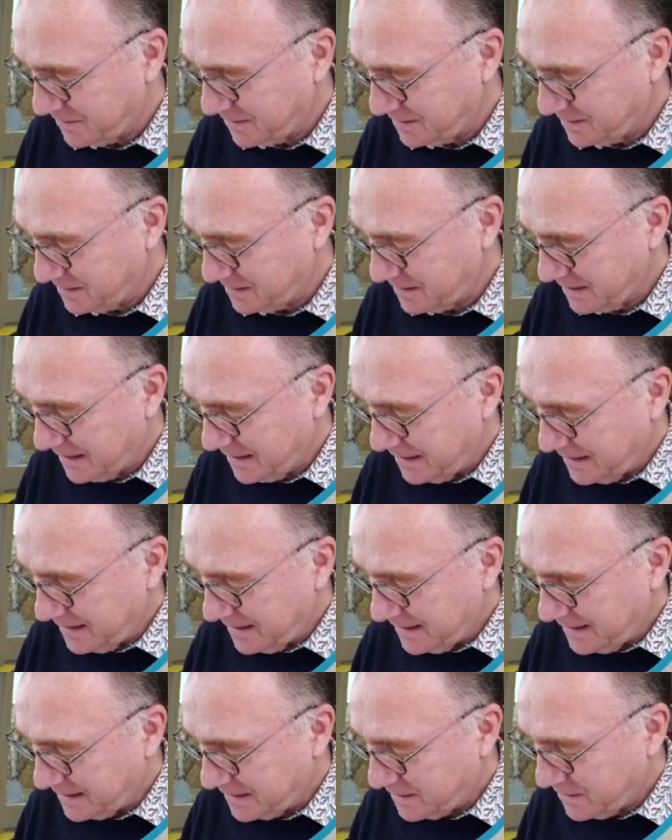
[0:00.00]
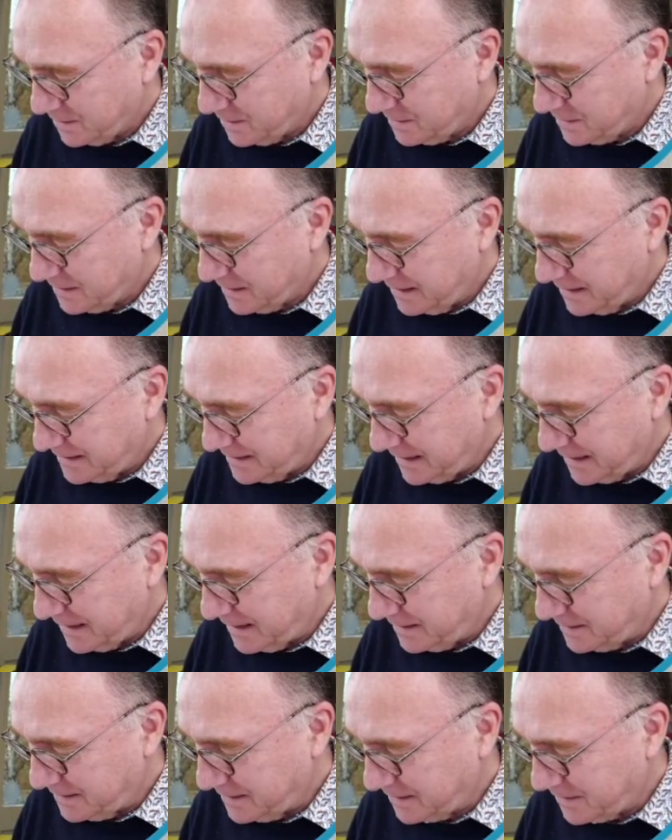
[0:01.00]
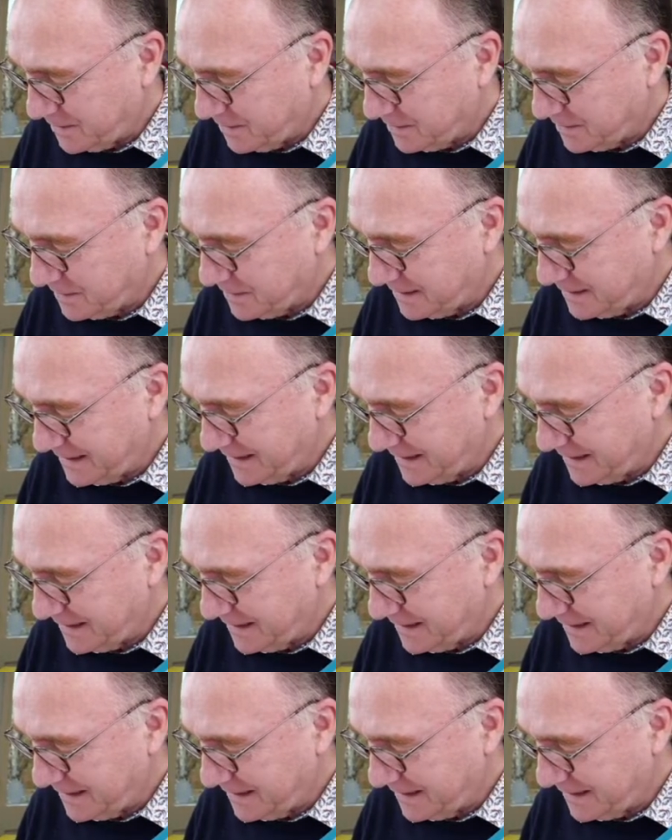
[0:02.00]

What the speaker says: across, across, down, across,